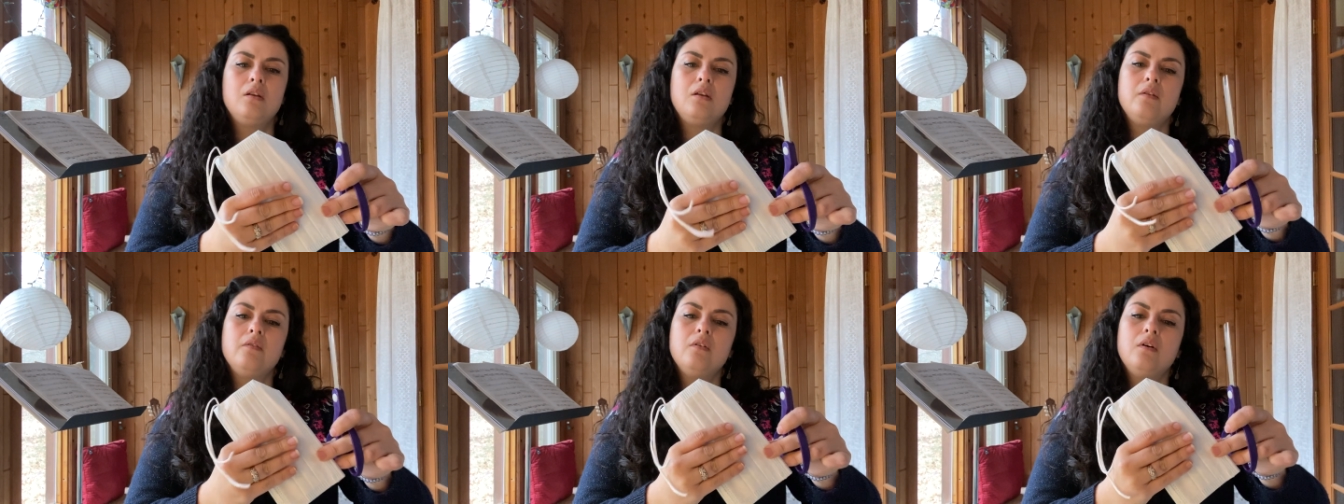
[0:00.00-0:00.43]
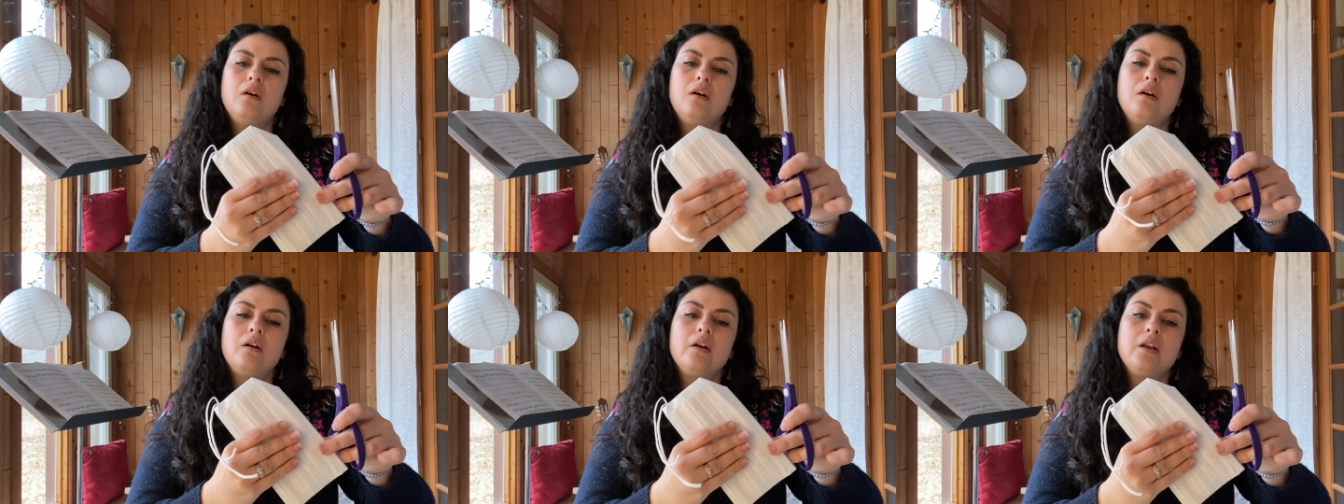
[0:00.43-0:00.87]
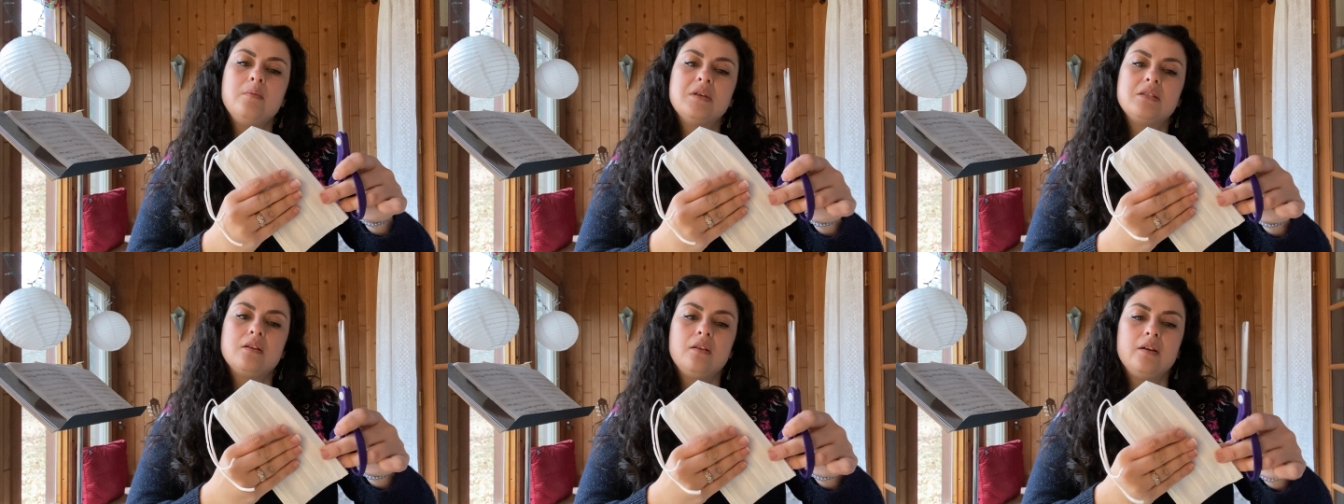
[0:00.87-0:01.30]
I've already
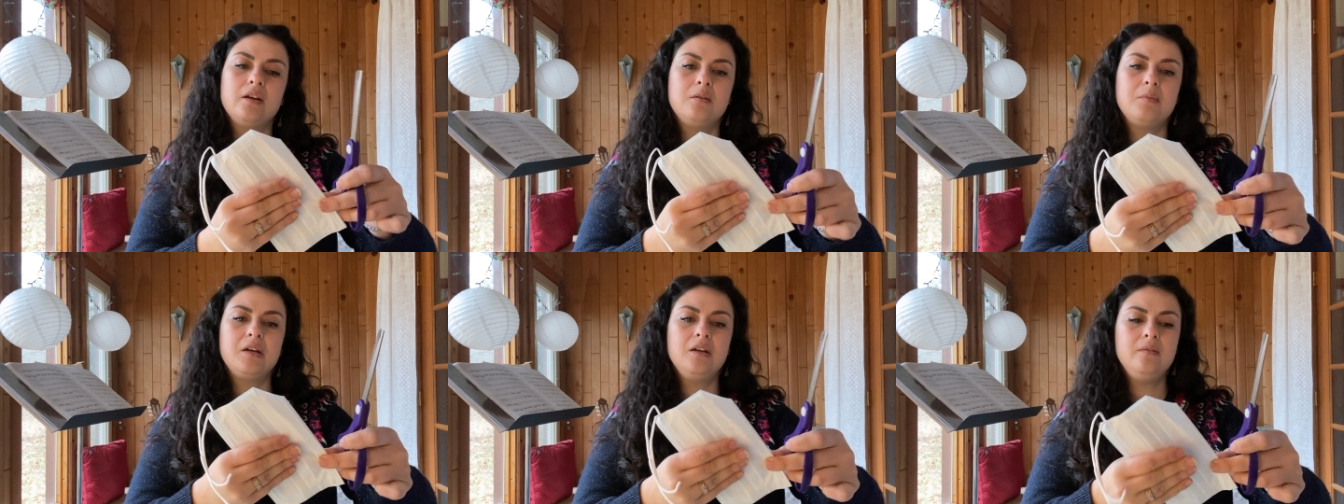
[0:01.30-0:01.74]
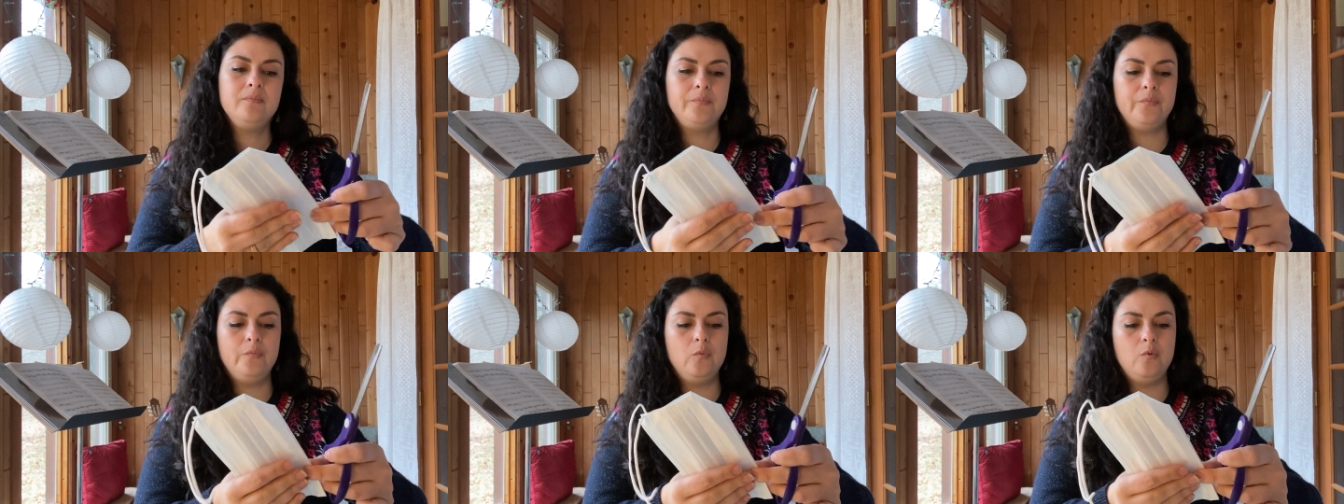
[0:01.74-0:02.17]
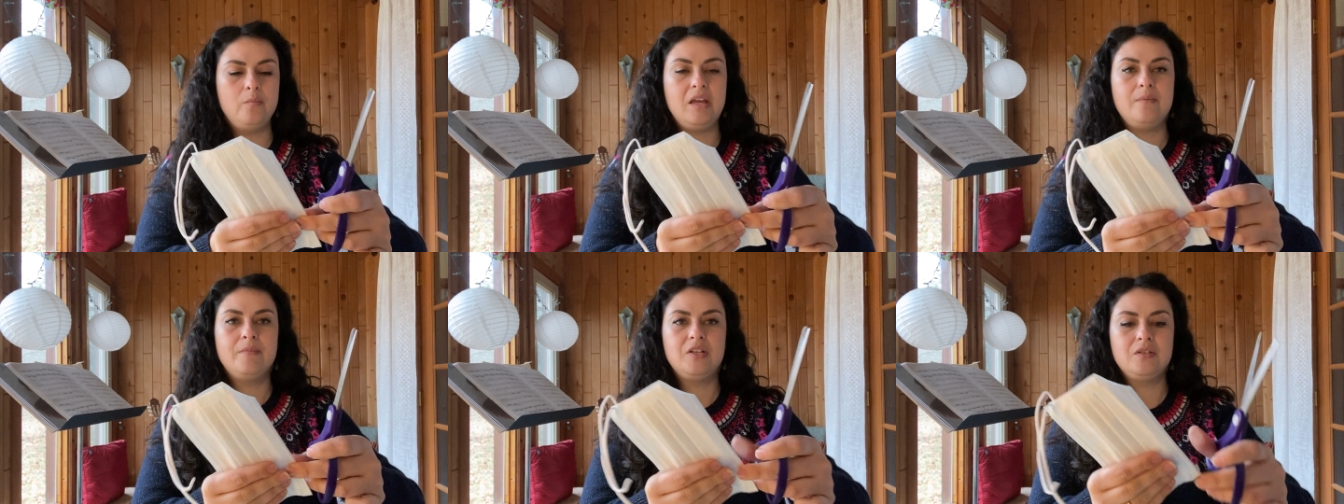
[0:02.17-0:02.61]
misaligned mine. Won't
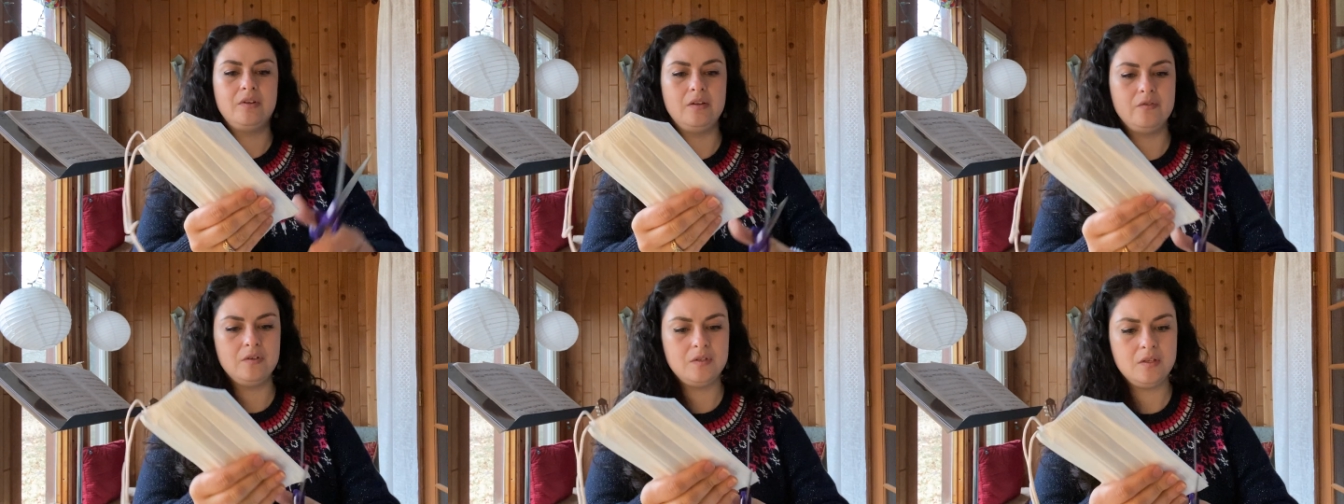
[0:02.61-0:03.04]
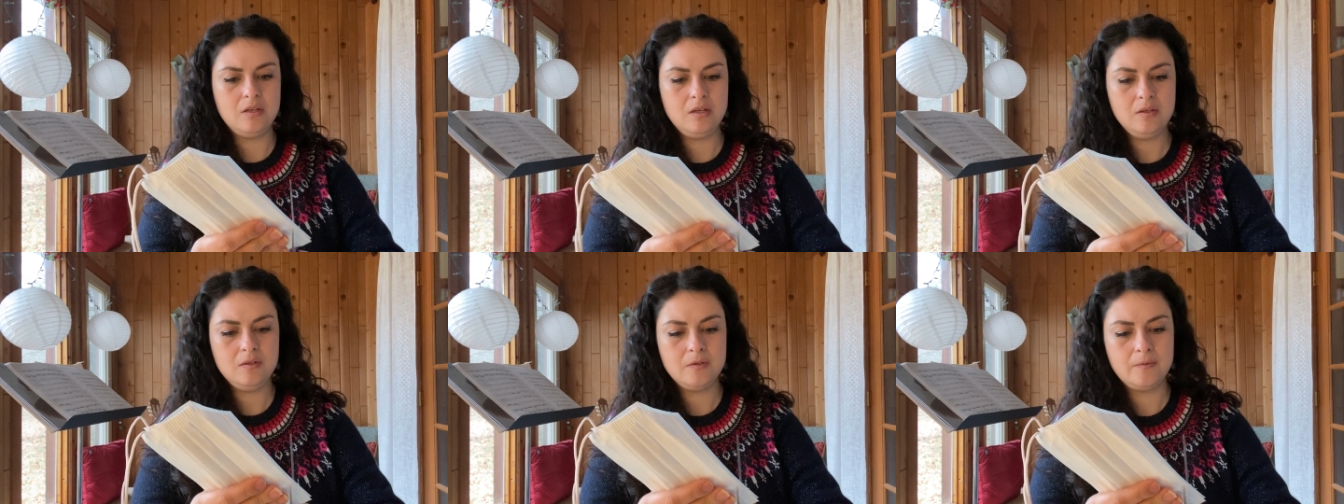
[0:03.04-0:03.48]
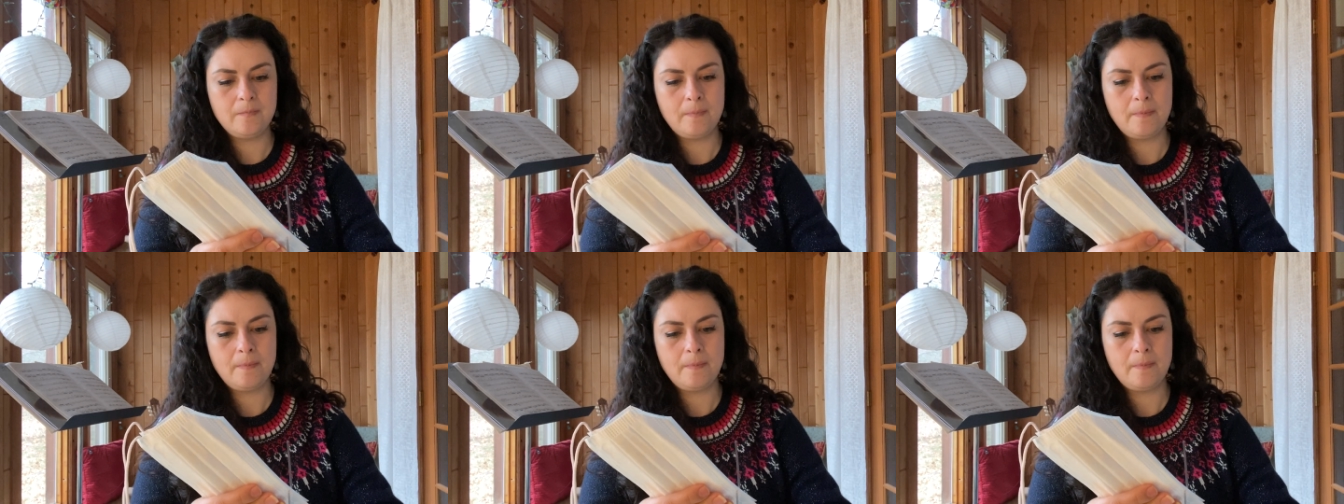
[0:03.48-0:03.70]
make much of a difference in the end.